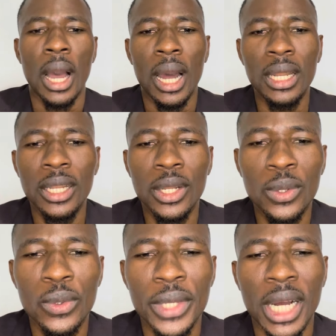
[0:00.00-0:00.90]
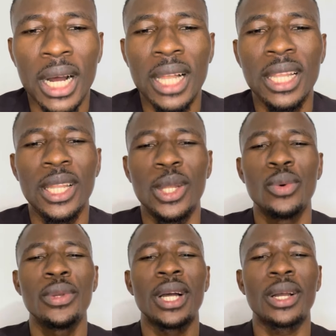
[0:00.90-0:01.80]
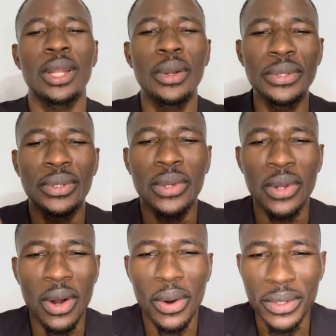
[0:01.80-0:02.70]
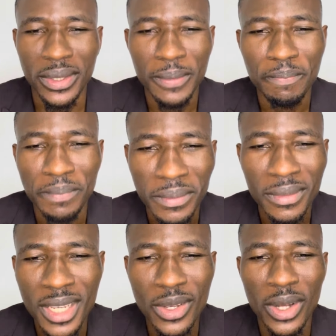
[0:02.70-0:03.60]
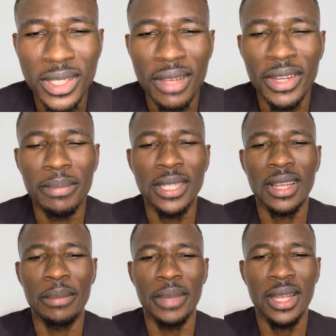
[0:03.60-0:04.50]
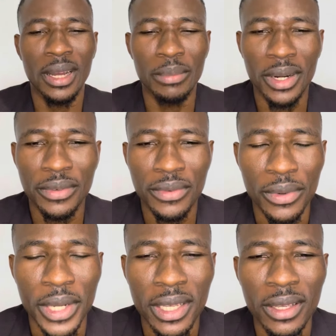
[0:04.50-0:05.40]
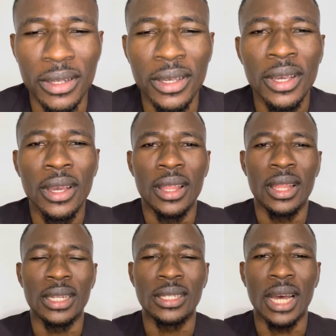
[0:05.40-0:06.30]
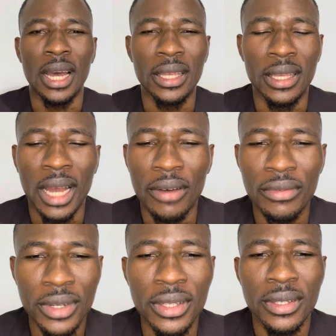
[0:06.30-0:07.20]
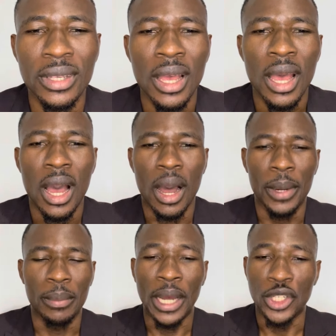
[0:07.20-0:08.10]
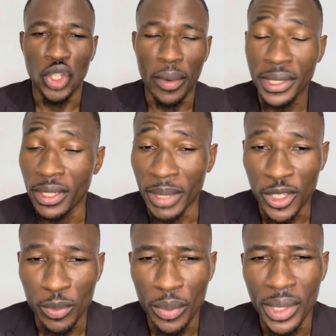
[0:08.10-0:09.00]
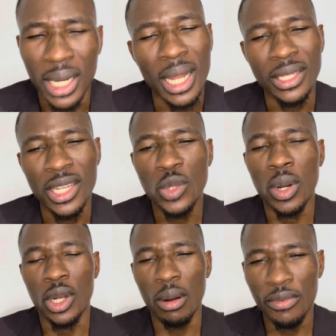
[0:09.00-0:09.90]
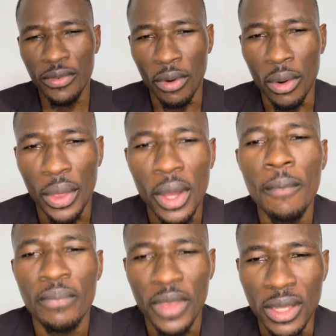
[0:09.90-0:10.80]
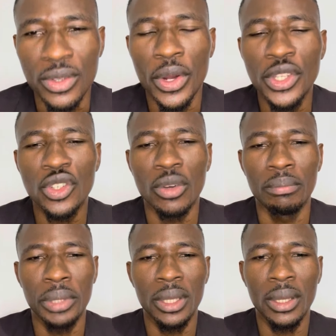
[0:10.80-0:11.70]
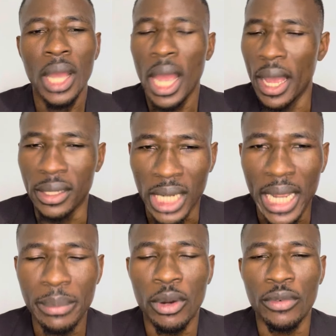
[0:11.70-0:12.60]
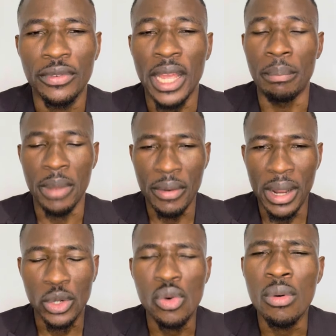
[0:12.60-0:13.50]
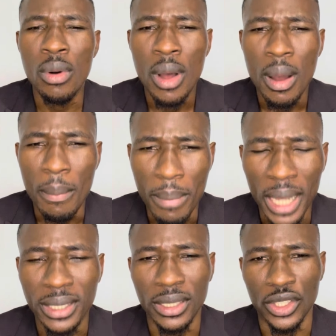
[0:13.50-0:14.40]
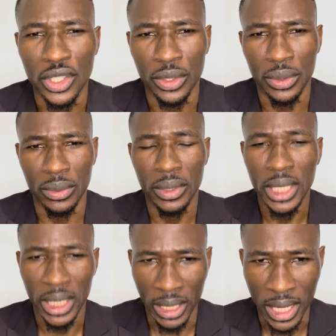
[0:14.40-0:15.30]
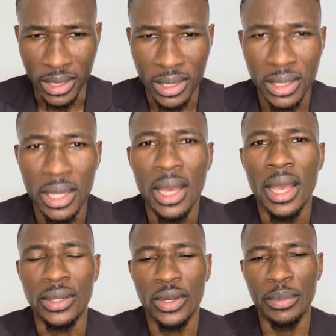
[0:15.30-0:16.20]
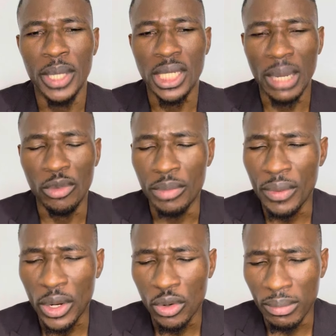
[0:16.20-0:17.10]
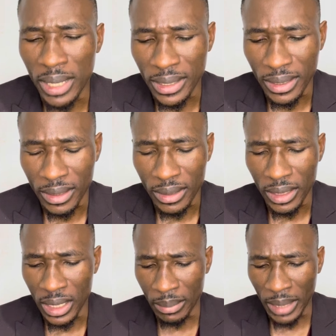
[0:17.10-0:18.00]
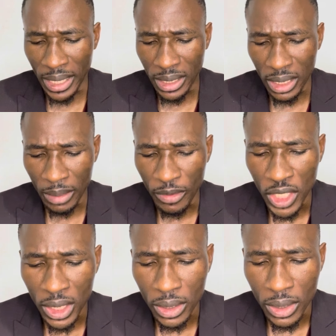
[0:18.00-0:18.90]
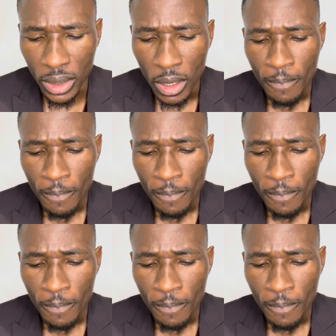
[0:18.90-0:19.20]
Hallelujah, hallelujah. Glory to God. This God servant, Pascal Mega, I'm grateful again that I have this assurance in my spirit that as this word comes forth, it's going to be a time of a miracle blessing to you. Yes, it's going to be a time of miracle blessing in the mighty name of Jesus.